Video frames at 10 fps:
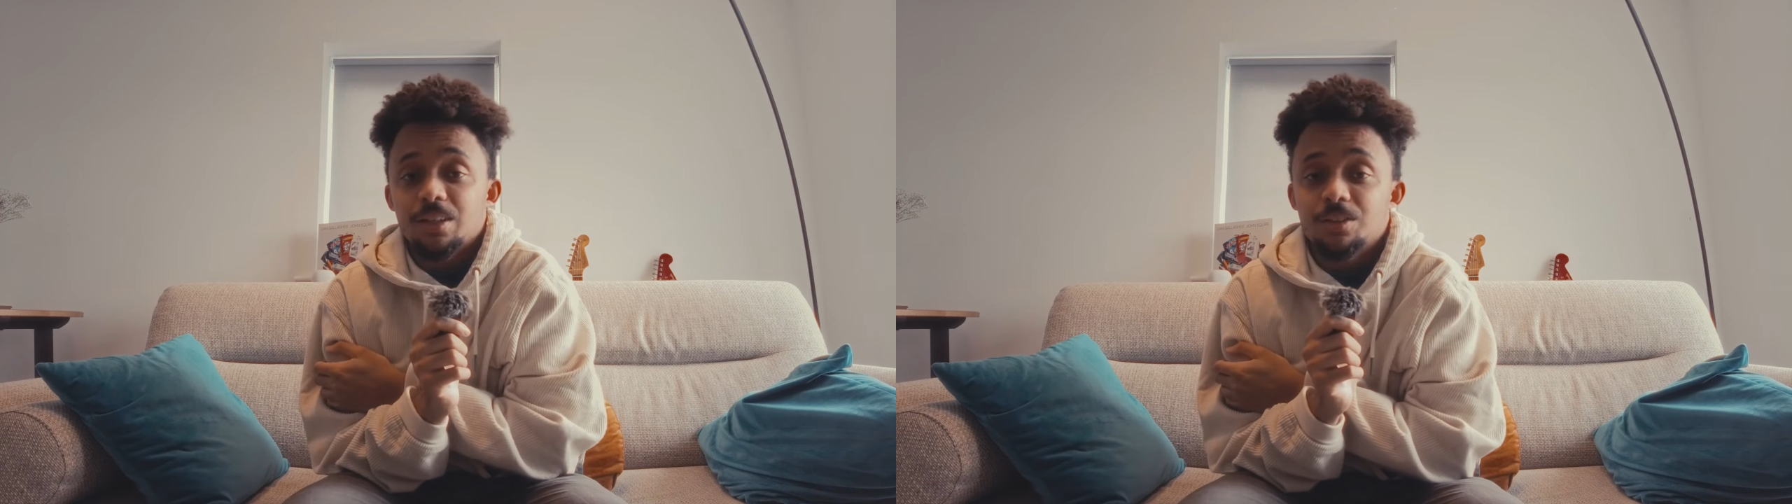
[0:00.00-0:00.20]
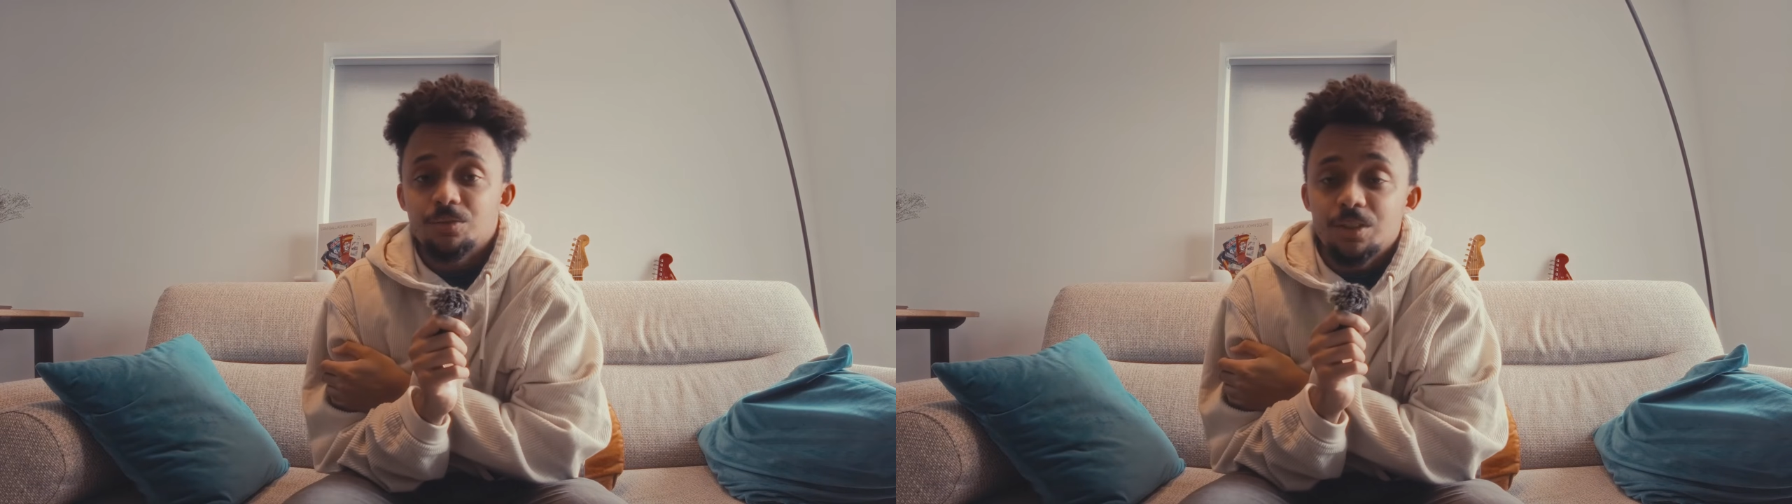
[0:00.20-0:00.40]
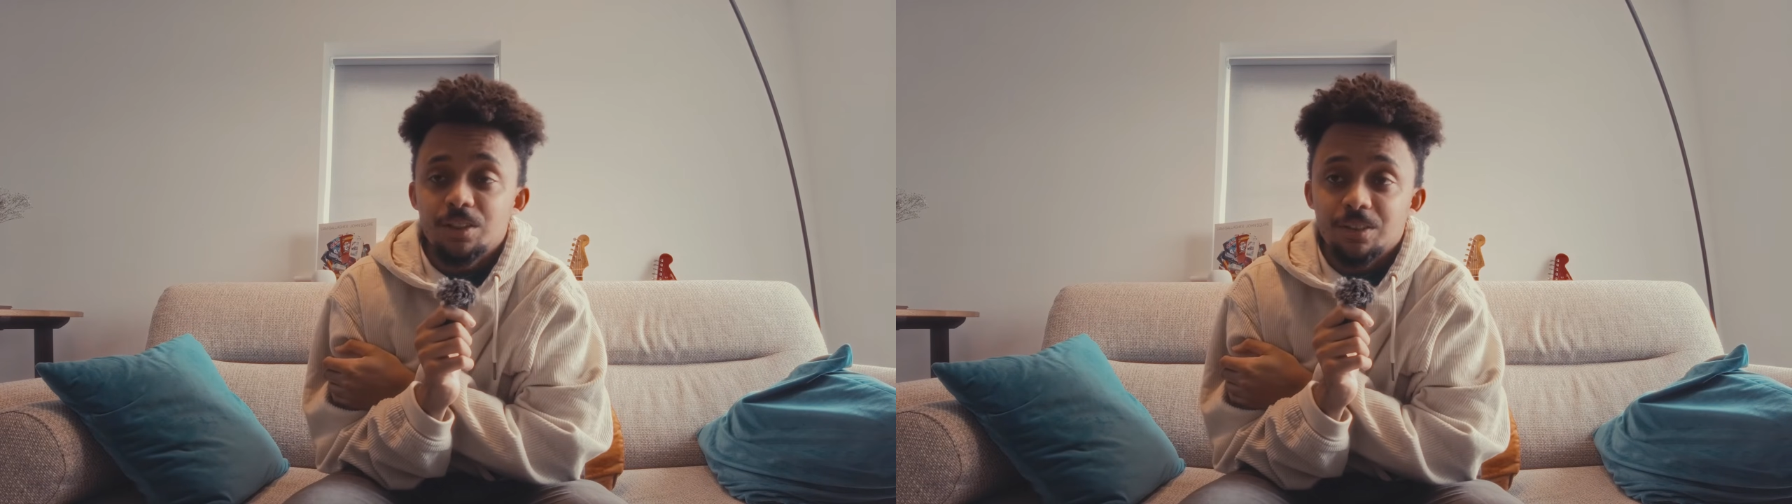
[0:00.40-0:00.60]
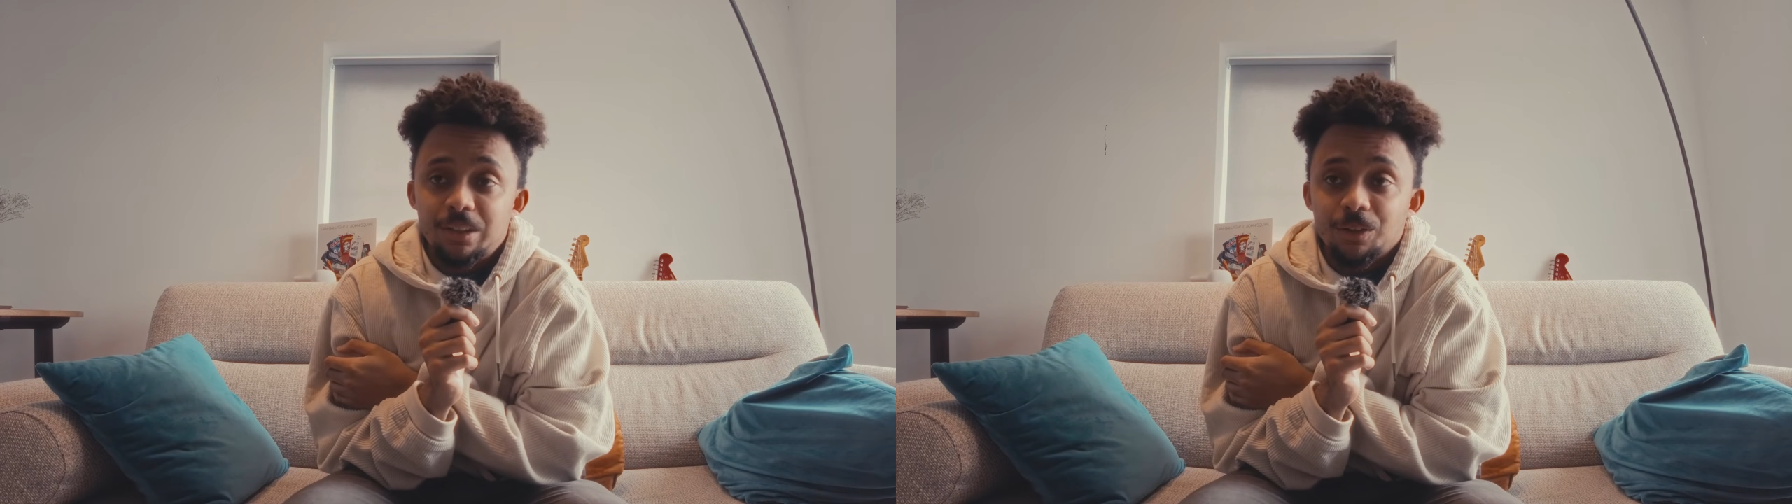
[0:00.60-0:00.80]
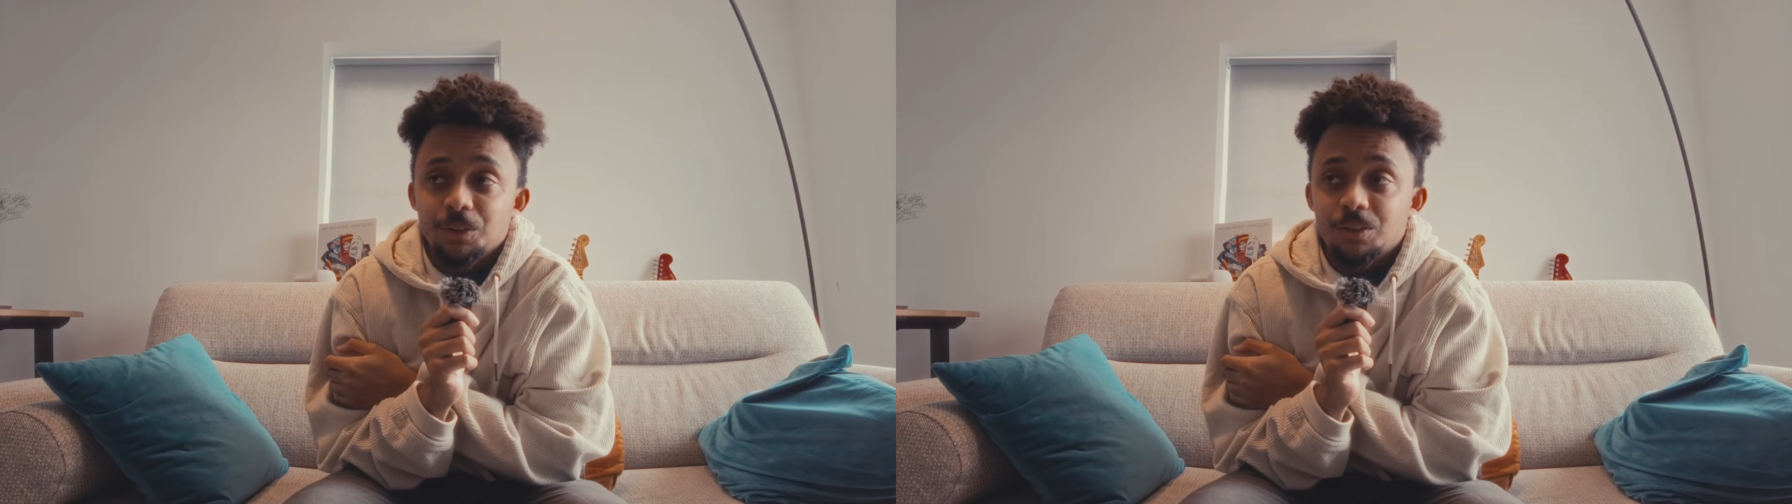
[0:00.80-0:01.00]
is really,
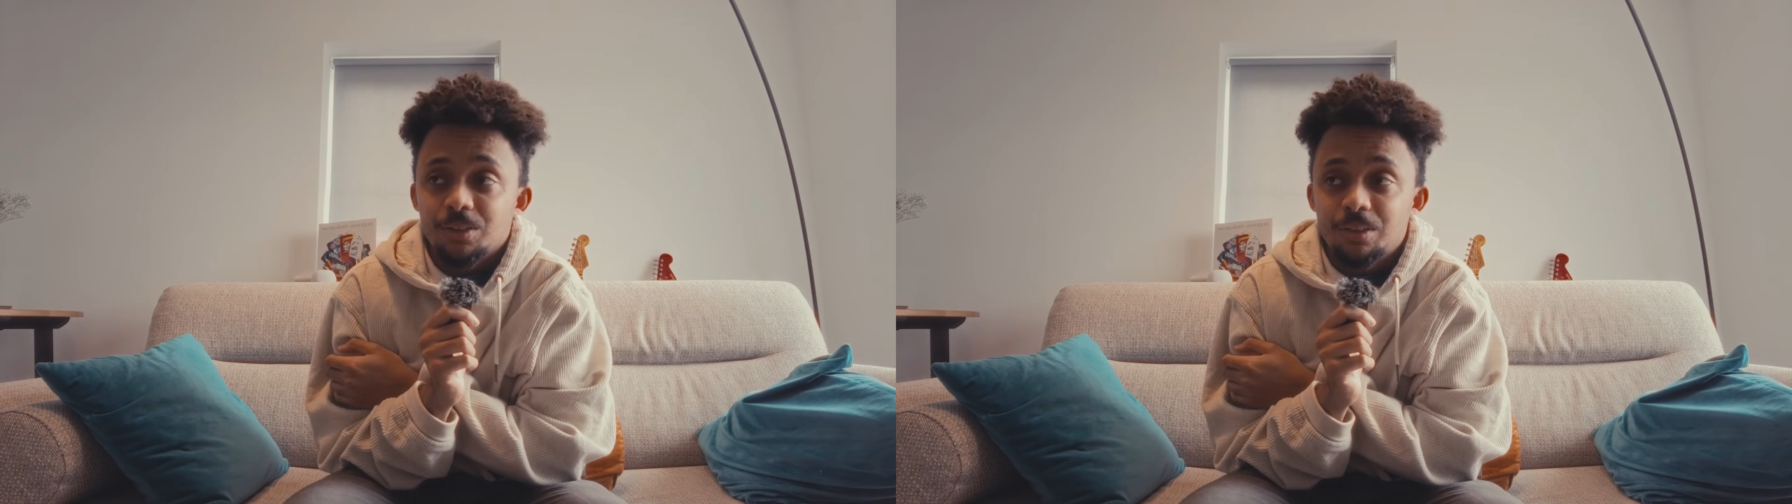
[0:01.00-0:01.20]
really good.